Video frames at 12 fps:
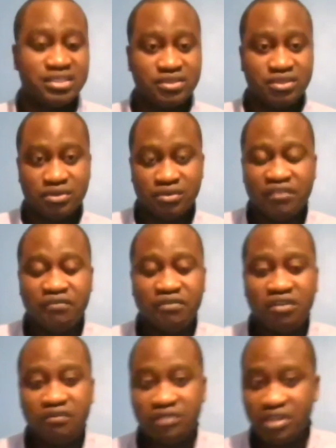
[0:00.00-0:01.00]

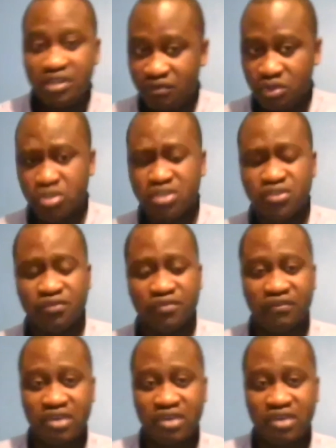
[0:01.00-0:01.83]
involve individuals with